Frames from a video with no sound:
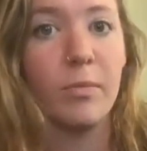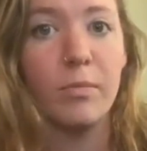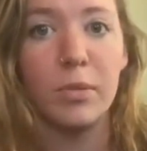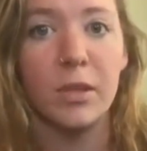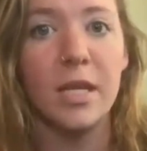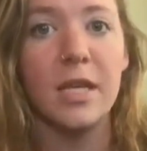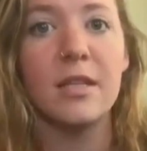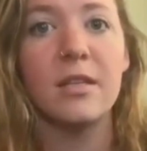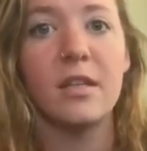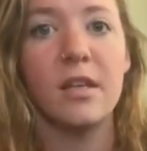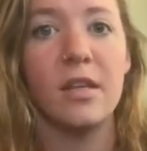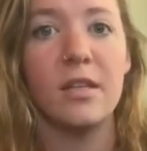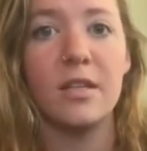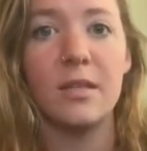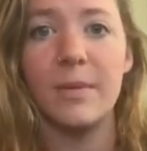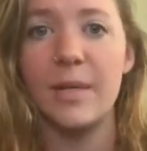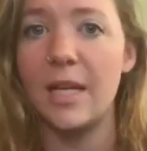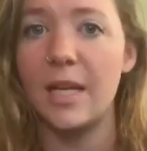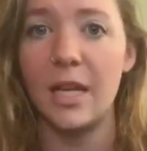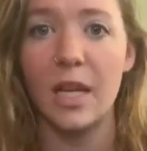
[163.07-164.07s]
please send it
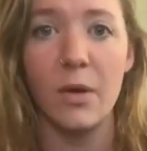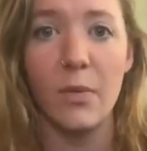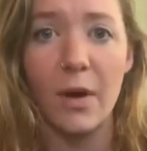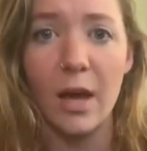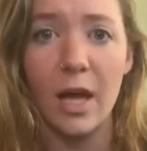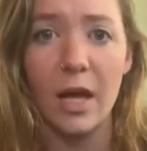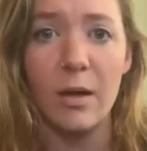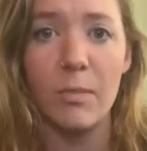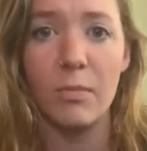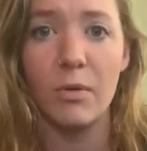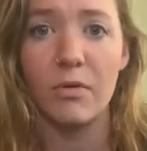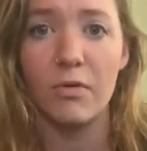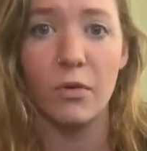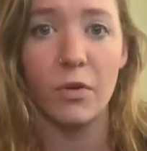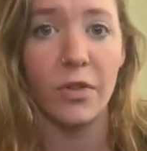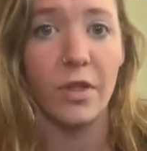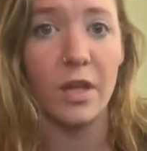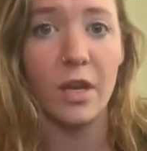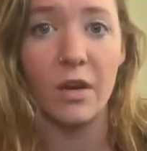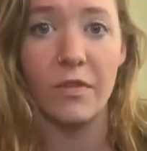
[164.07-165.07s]
to me anyway
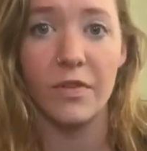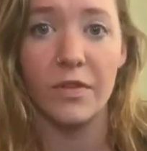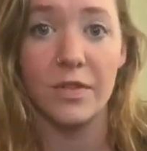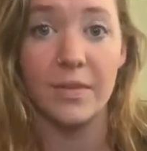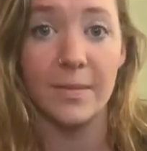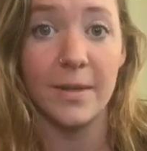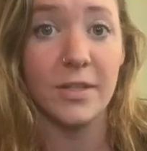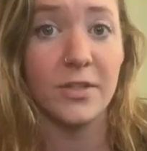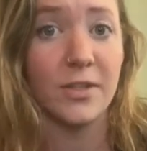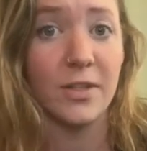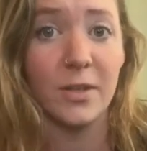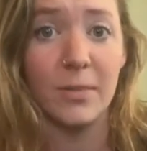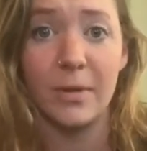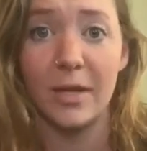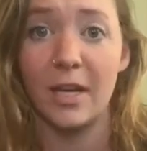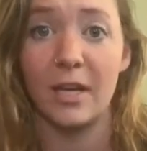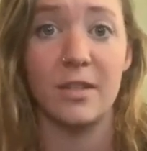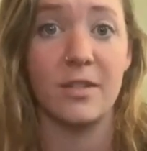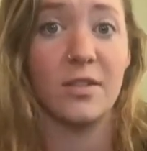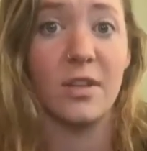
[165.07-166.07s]
before the end of the semester,
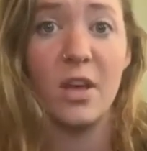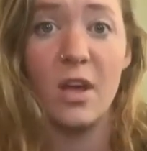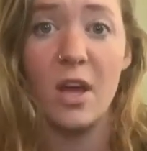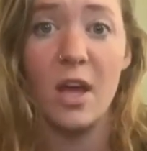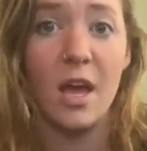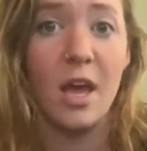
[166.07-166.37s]
because